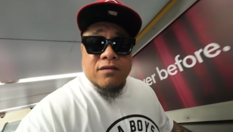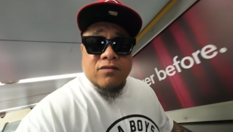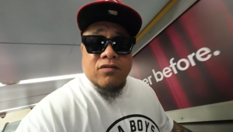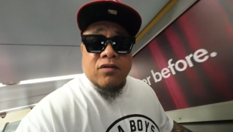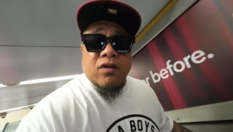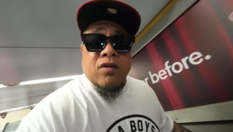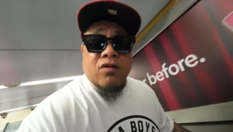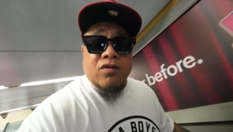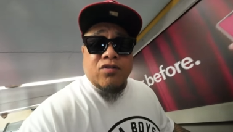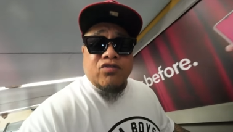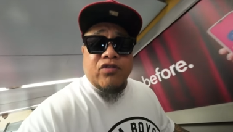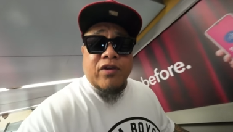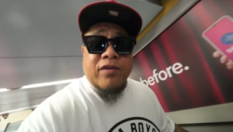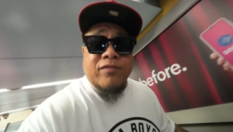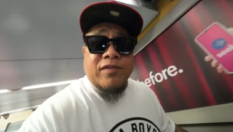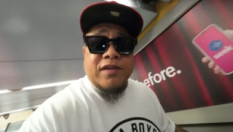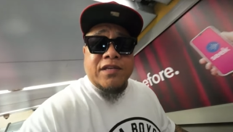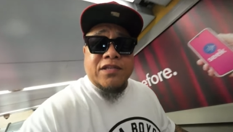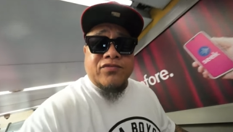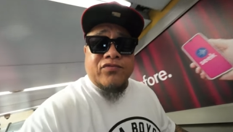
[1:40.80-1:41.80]
A lot of
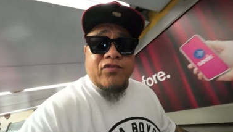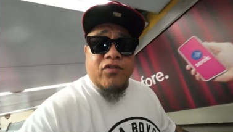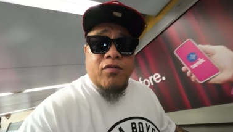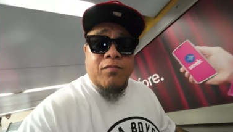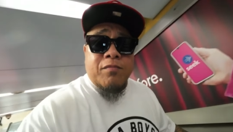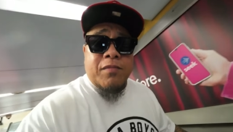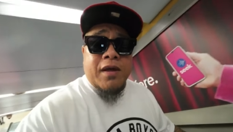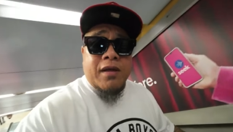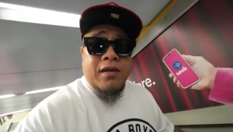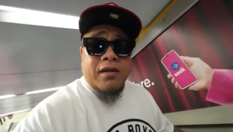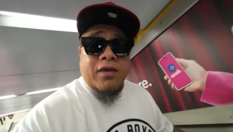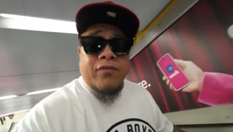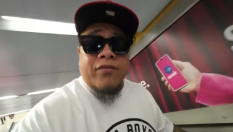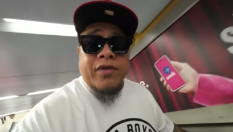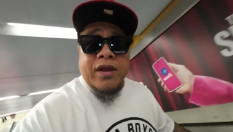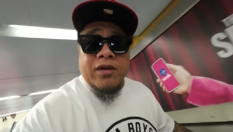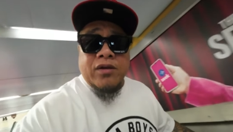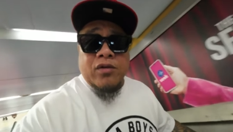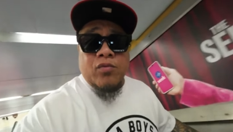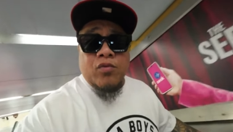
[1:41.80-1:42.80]
travelers from uh,
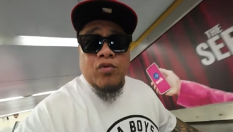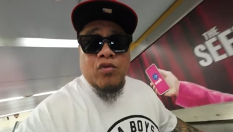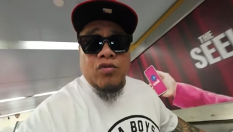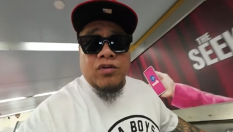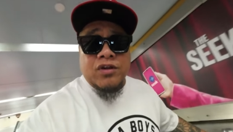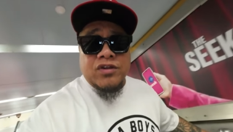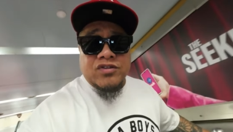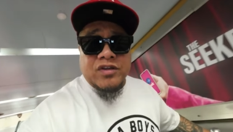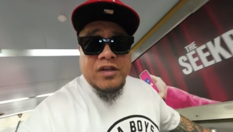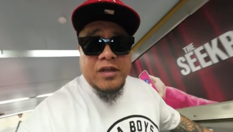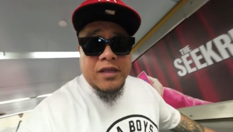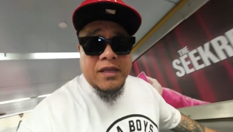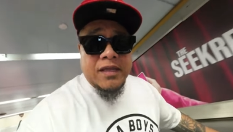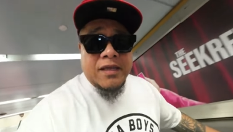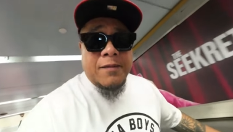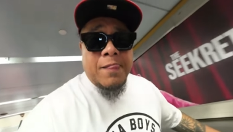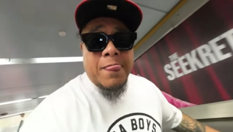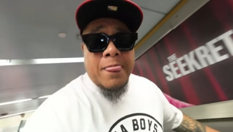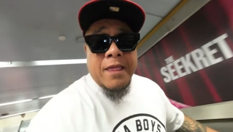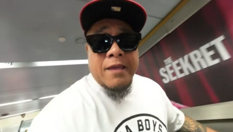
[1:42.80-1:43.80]
around the world usually
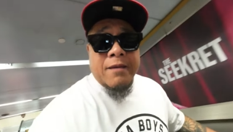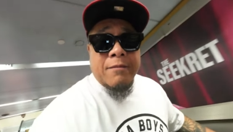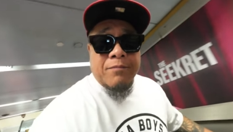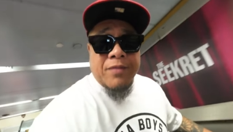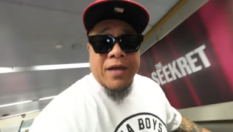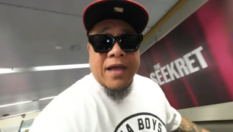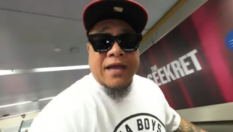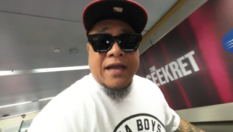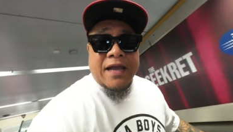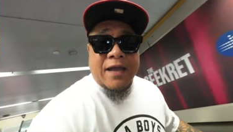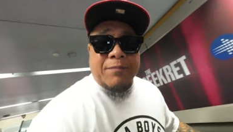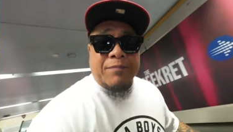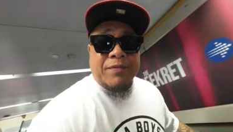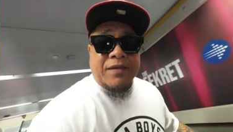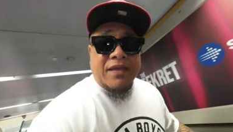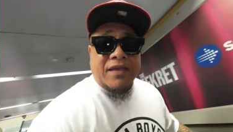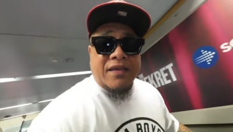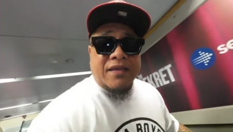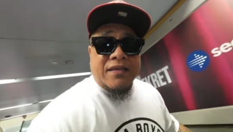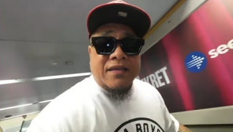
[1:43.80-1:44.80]
park up
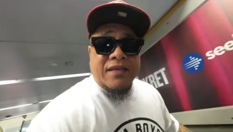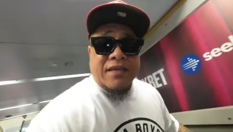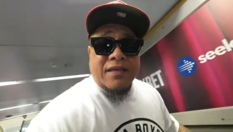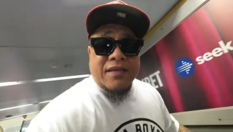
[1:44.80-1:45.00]
here